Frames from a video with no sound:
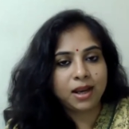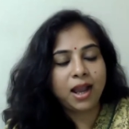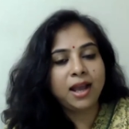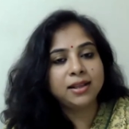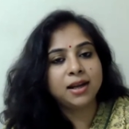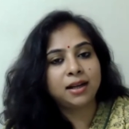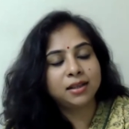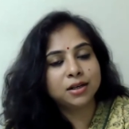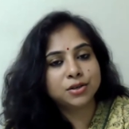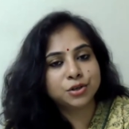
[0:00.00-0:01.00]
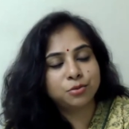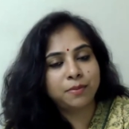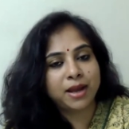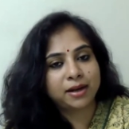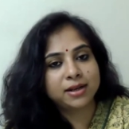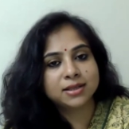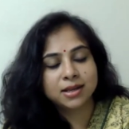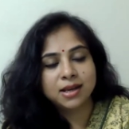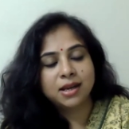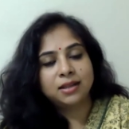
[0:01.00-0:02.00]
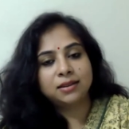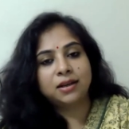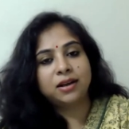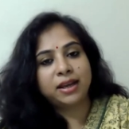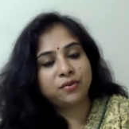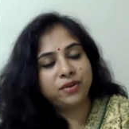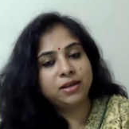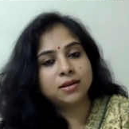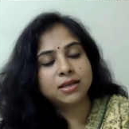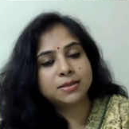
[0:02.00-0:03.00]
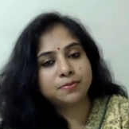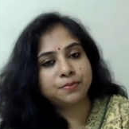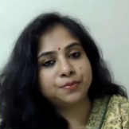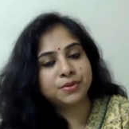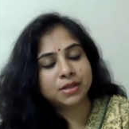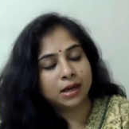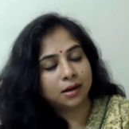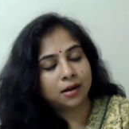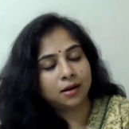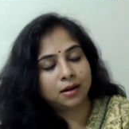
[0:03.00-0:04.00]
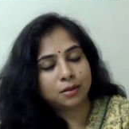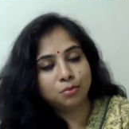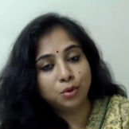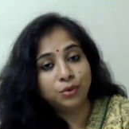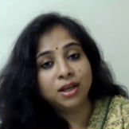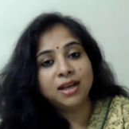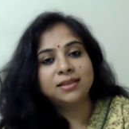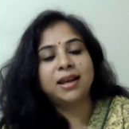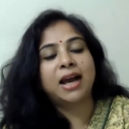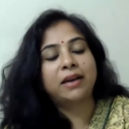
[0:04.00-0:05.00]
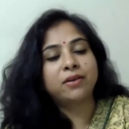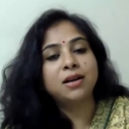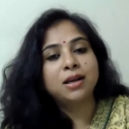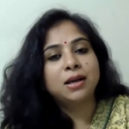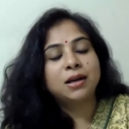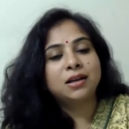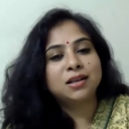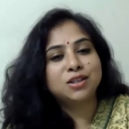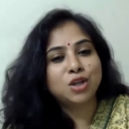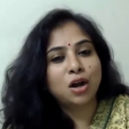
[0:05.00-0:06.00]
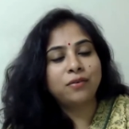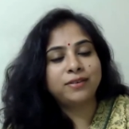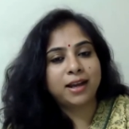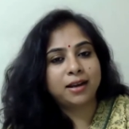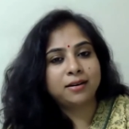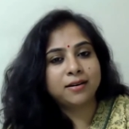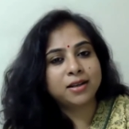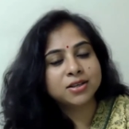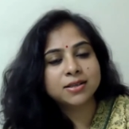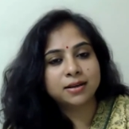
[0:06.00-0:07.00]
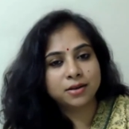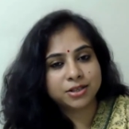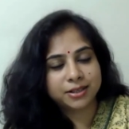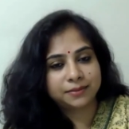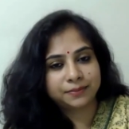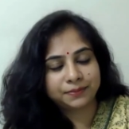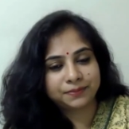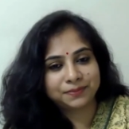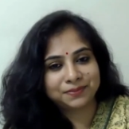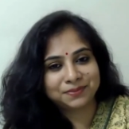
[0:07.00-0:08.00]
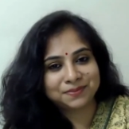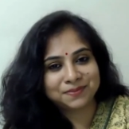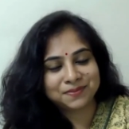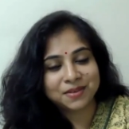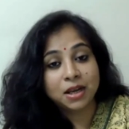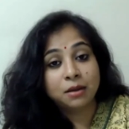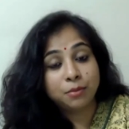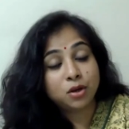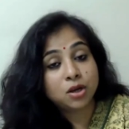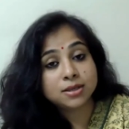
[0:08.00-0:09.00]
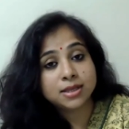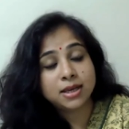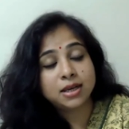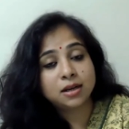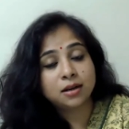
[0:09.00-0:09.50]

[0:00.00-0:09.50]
And the other Shubha planets like Venus, Moon, they have a soft and rajas energy, because the